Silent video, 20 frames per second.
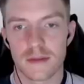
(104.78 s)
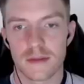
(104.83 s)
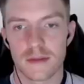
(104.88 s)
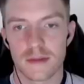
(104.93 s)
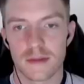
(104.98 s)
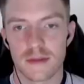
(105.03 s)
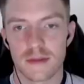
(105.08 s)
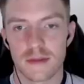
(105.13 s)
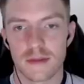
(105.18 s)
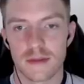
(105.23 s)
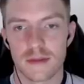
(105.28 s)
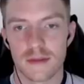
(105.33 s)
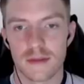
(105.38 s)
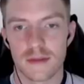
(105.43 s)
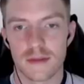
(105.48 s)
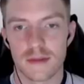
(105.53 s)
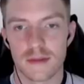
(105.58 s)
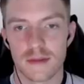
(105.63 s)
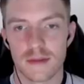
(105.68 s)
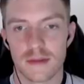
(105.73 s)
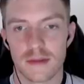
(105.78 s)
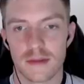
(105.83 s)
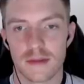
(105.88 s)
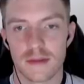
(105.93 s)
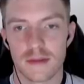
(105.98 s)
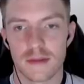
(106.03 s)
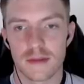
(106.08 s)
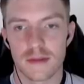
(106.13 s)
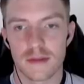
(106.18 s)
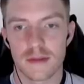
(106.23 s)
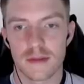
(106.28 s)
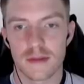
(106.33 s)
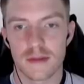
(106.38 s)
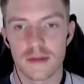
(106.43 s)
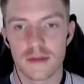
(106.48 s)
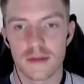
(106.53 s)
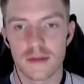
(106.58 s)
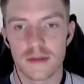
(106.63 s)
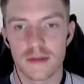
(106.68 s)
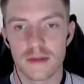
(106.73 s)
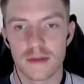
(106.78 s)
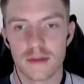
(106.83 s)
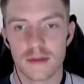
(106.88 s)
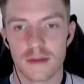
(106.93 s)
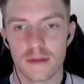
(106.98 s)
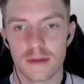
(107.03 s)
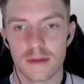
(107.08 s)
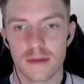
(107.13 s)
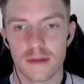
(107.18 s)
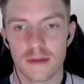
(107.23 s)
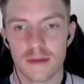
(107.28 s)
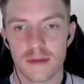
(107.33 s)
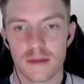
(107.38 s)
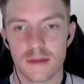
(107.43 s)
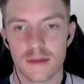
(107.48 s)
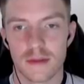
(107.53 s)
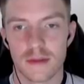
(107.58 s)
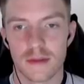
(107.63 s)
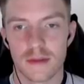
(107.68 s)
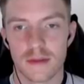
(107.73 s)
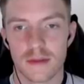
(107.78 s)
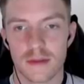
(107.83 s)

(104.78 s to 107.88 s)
Nobody speaks.